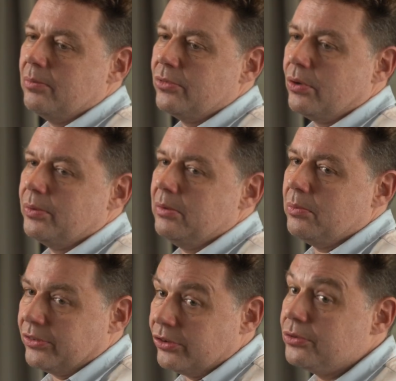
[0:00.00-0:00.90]
So we
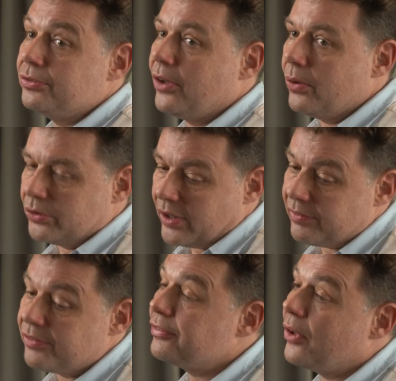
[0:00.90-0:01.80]
wanted to
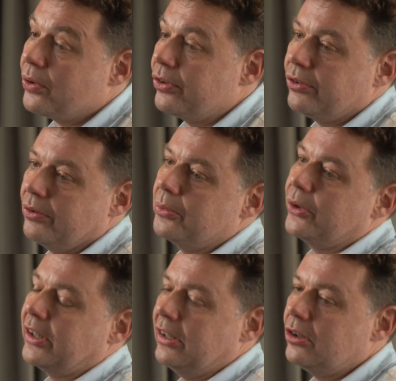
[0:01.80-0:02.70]
have a focus on
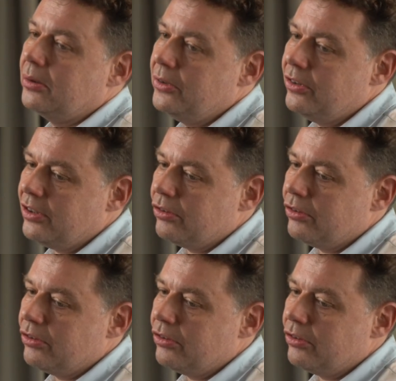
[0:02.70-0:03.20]
work in the community